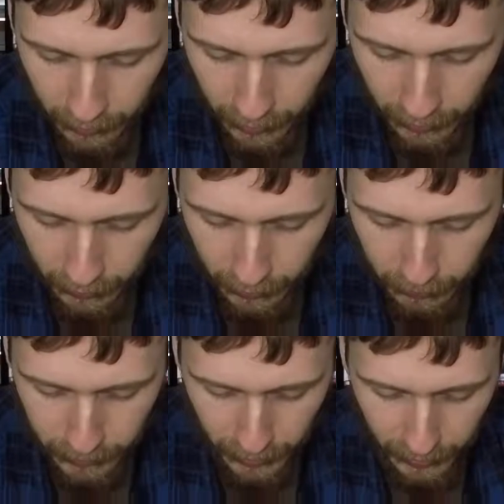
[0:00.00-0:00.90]
that's all I'm
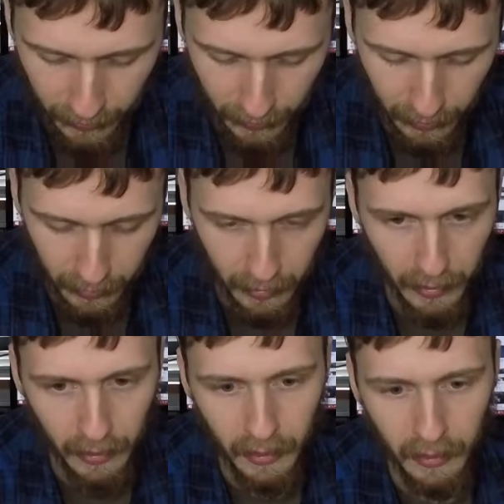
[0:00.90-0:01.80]
trying to say.
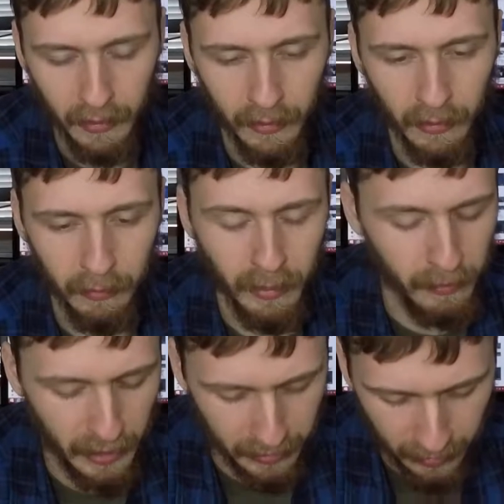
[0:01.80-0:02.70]
So pretty
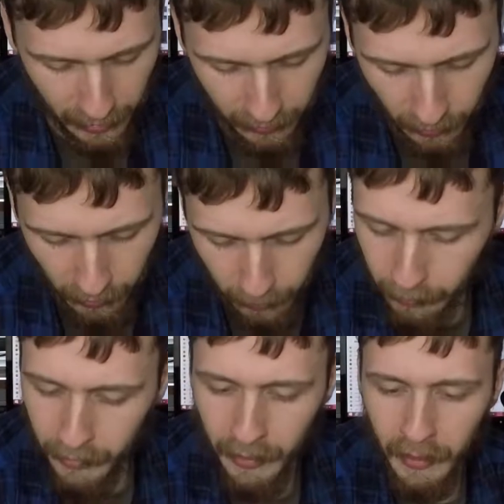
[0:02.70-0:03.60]
much that's
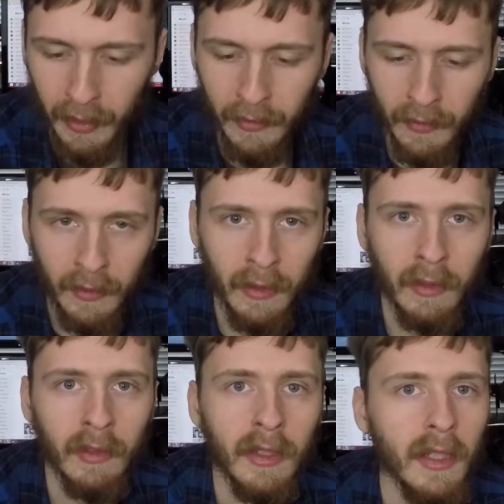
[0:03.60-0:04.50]
pretty it.
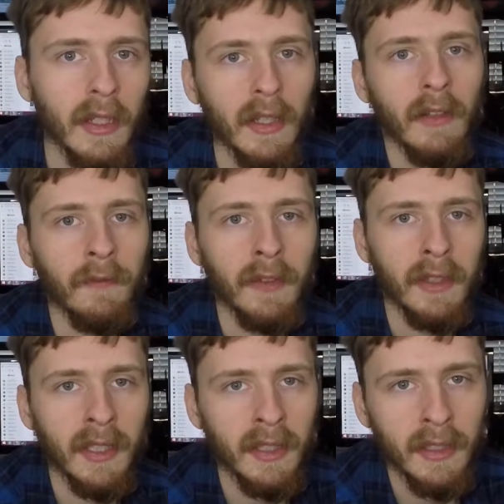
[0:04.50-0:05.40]
So if you
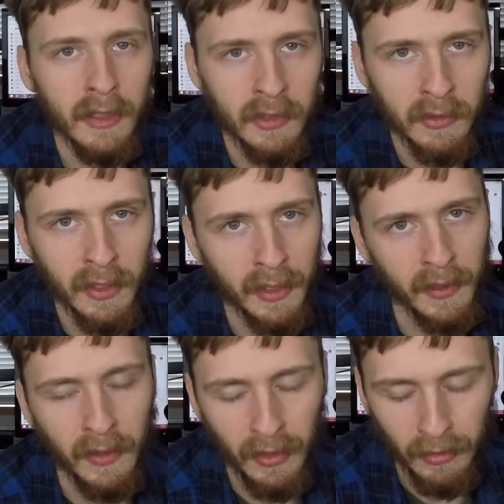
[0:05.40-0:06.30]
did enjoy
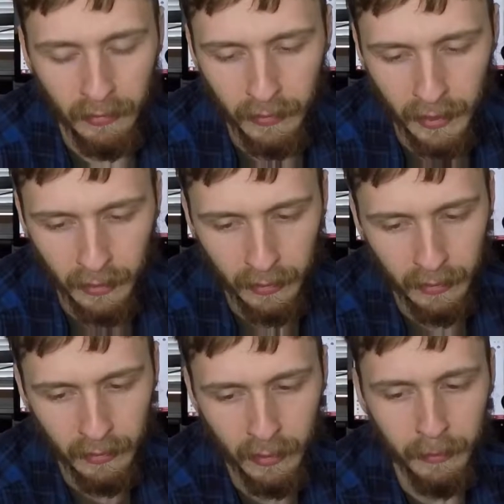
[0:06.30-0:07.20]
this quick
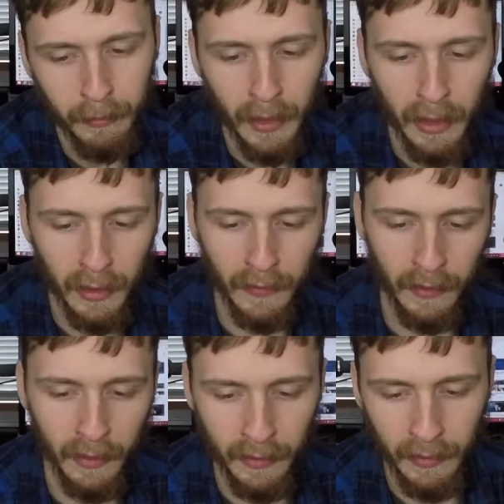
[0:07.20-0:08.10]
little
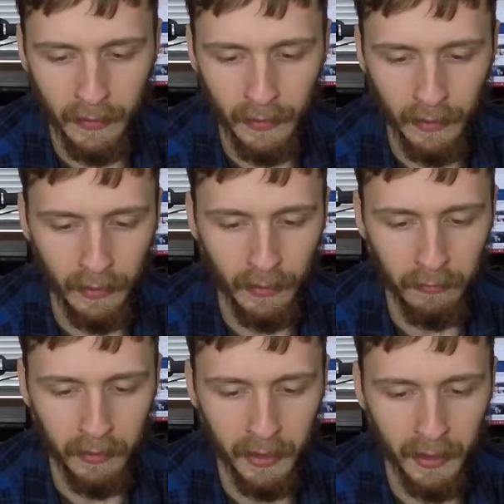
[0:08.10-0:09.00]
unboxing, this is
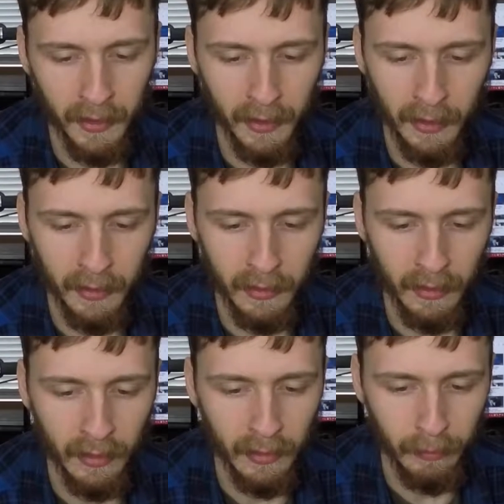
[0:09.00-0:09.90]
what I got.
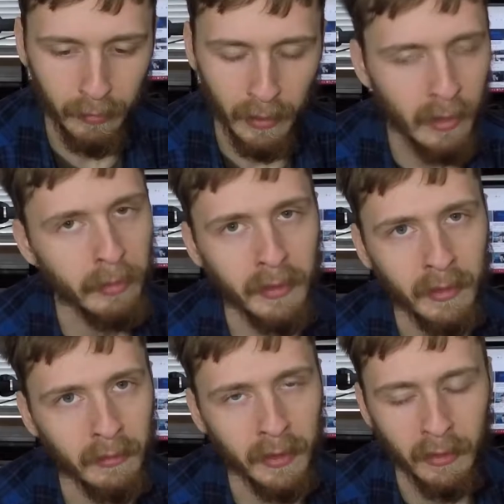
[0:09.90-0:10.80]
I probably
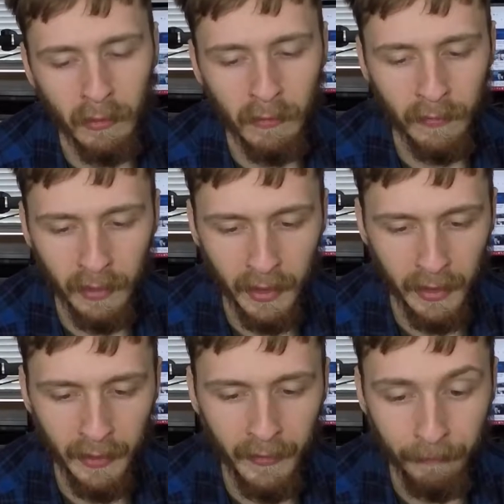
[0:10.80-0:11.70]
will
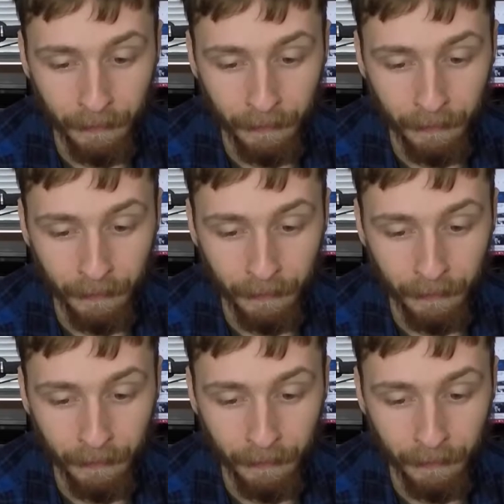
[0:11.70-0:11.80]
overlay